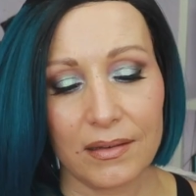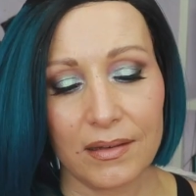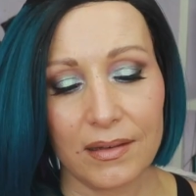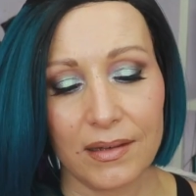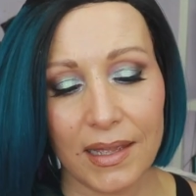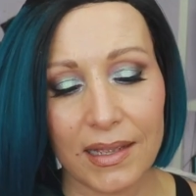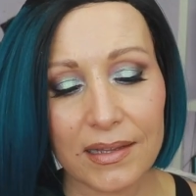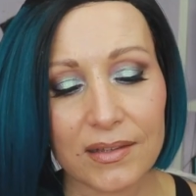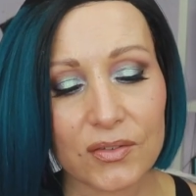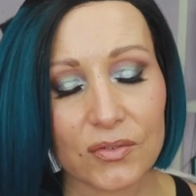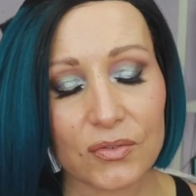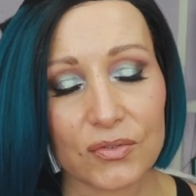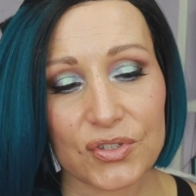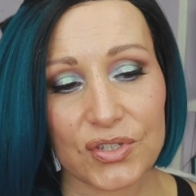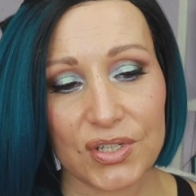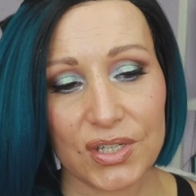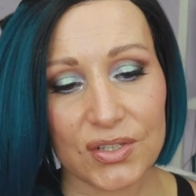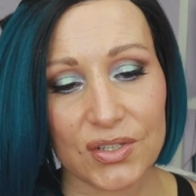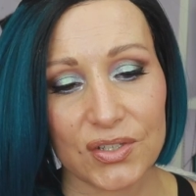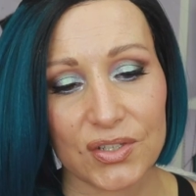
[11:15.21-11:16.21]
light
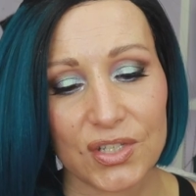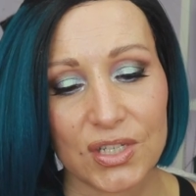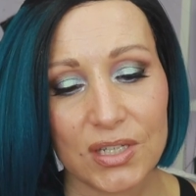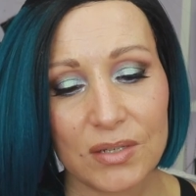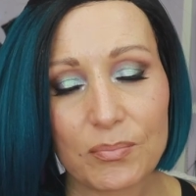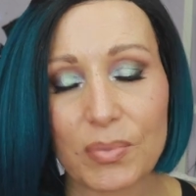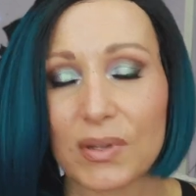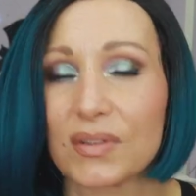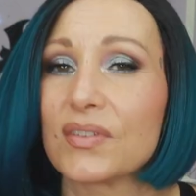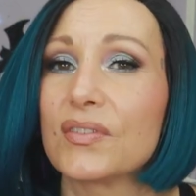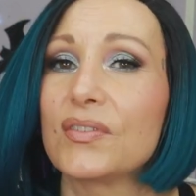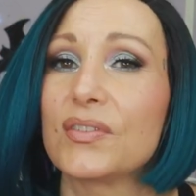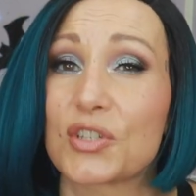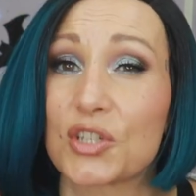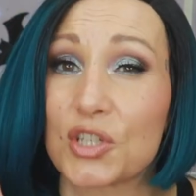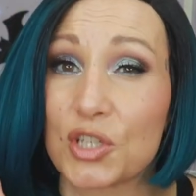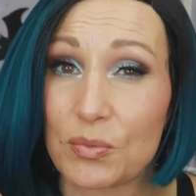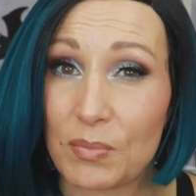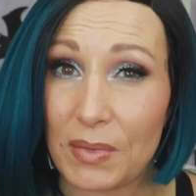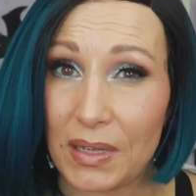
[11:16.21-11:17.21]
consistency but the
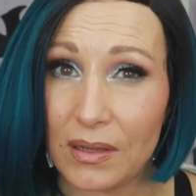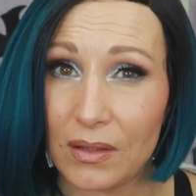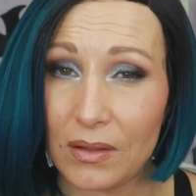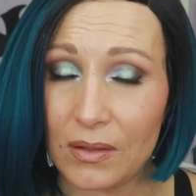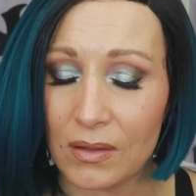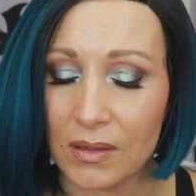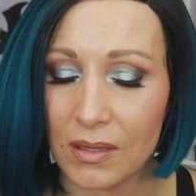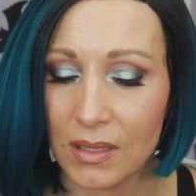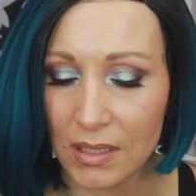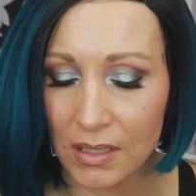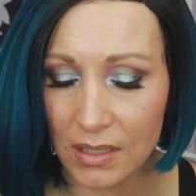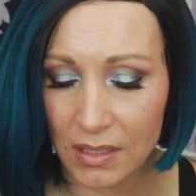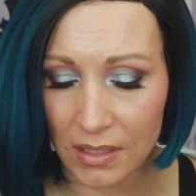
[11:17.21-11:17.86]
smell